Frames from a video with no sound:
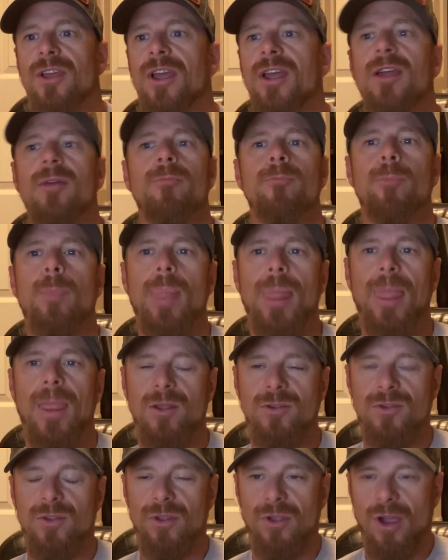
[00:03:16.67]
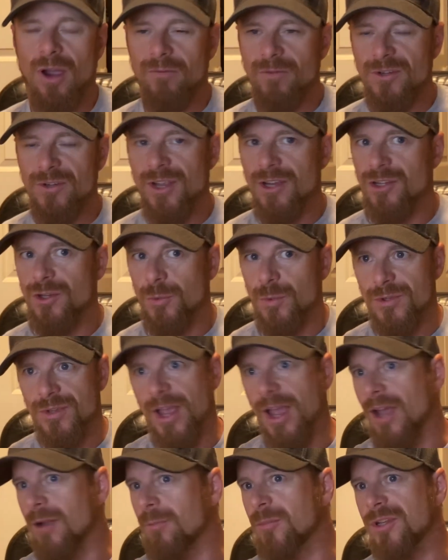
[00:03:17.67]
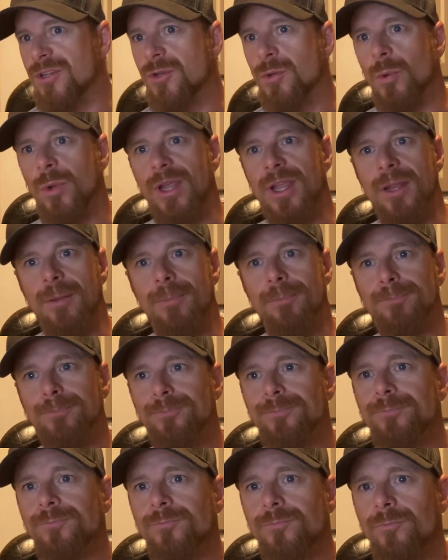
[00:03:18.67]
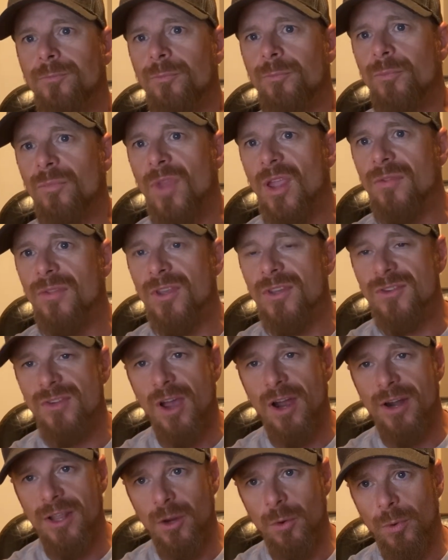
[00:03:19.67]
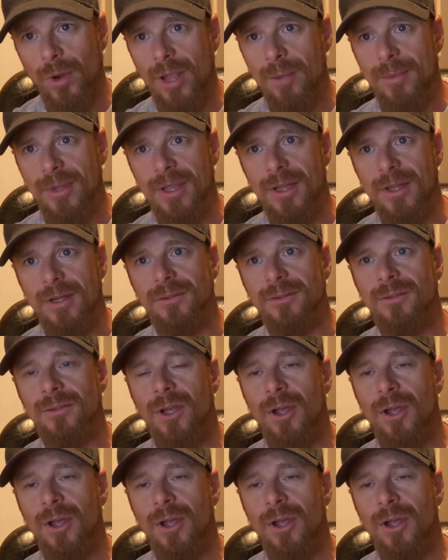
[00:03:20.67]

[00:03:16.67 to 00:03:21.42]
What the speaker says: And so the conversation was had between the Saudi Arabian,